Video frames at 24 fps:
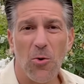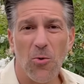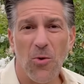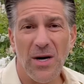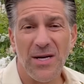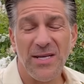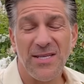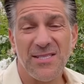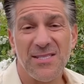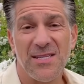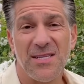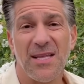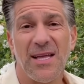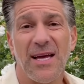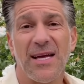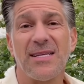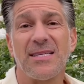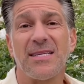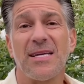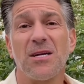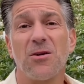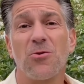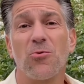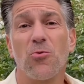one is
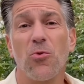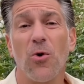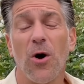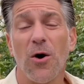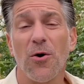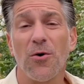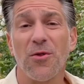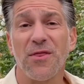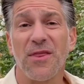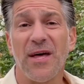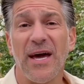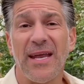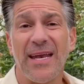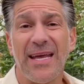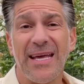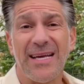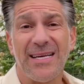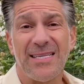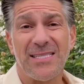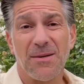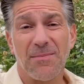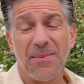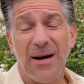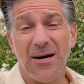selecting growth that
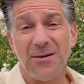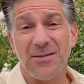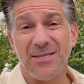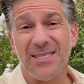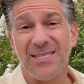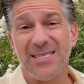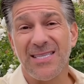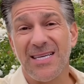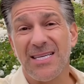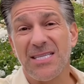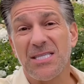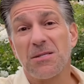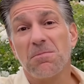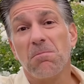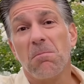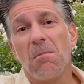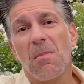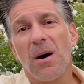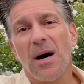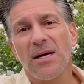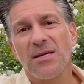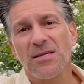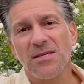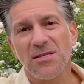is about six
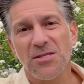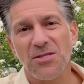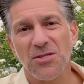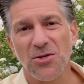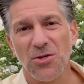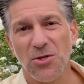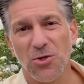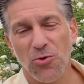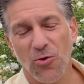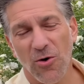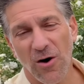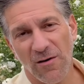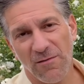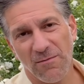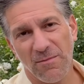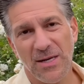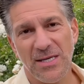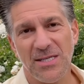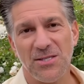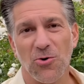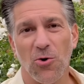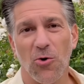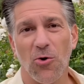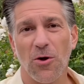months to 12
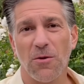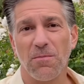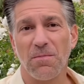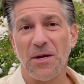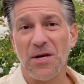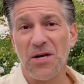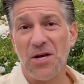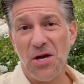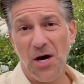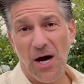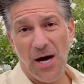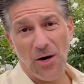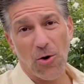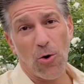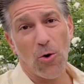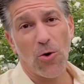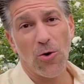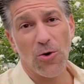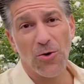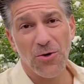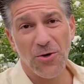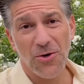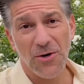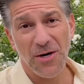months old, but not
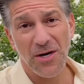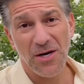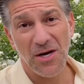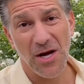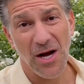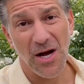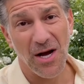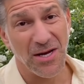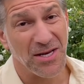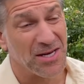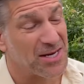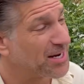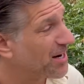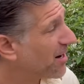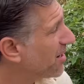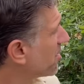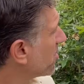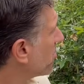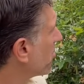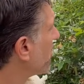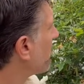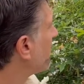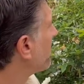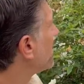older and not
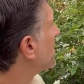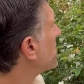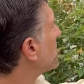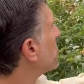younger. If it's